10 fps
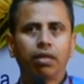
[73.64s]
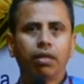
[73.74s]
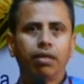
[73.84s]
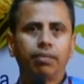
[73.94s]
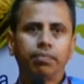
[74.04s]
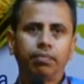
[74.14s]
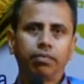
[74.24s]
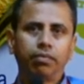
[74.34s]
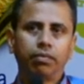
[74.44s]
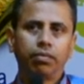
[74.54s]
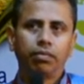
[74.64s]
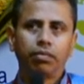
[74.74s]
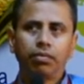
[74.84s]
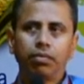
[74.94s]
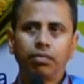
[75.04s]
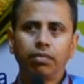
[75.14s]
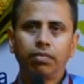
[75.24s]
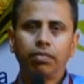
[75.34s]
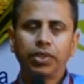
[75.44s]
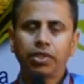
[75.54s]

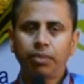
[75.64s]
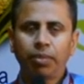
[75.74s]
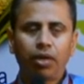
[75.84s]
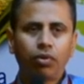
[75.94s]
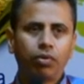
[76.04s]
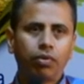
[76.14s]
But somehow,